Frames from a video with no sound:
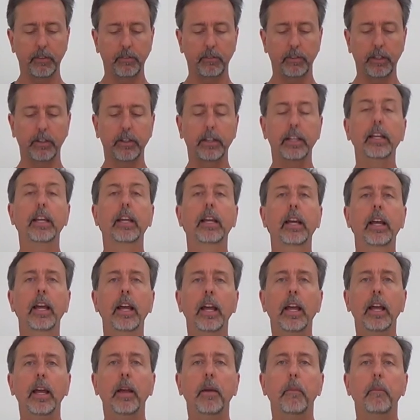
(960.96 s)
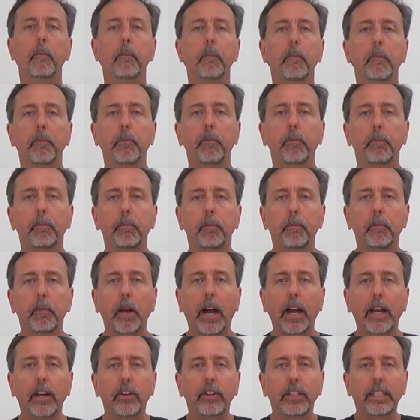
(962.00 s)
very
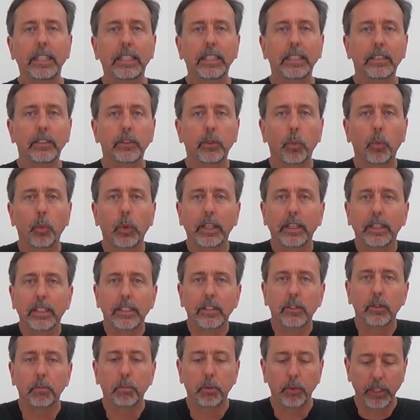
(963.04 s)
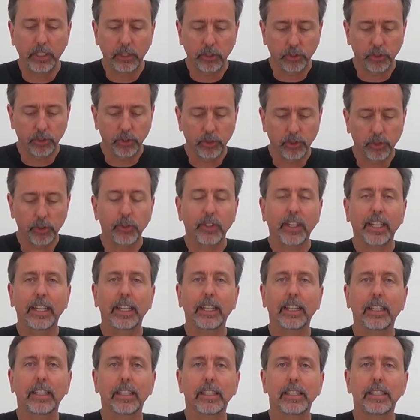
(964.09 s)
higher yield with the Super Angel juicer
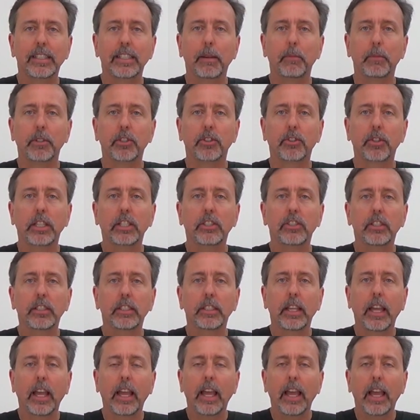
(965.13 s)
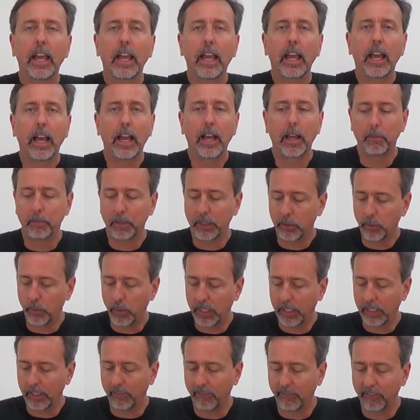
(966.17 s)
in this demonstration
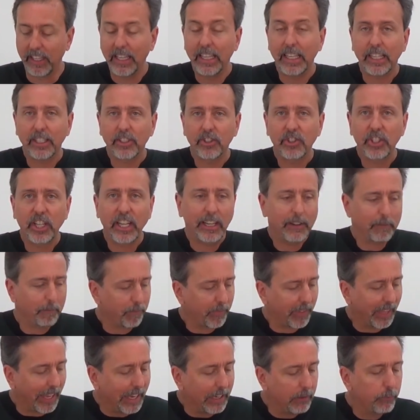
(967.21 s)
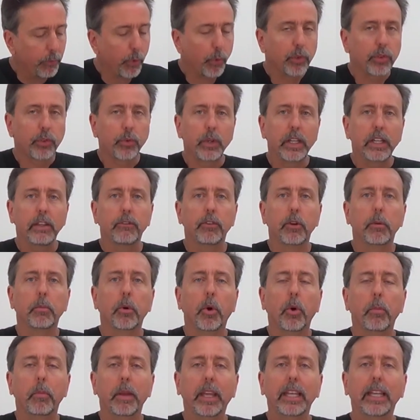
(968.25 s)
between the VSJ843 from
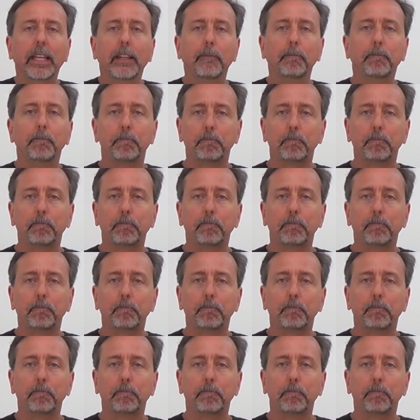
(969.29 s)
Omega,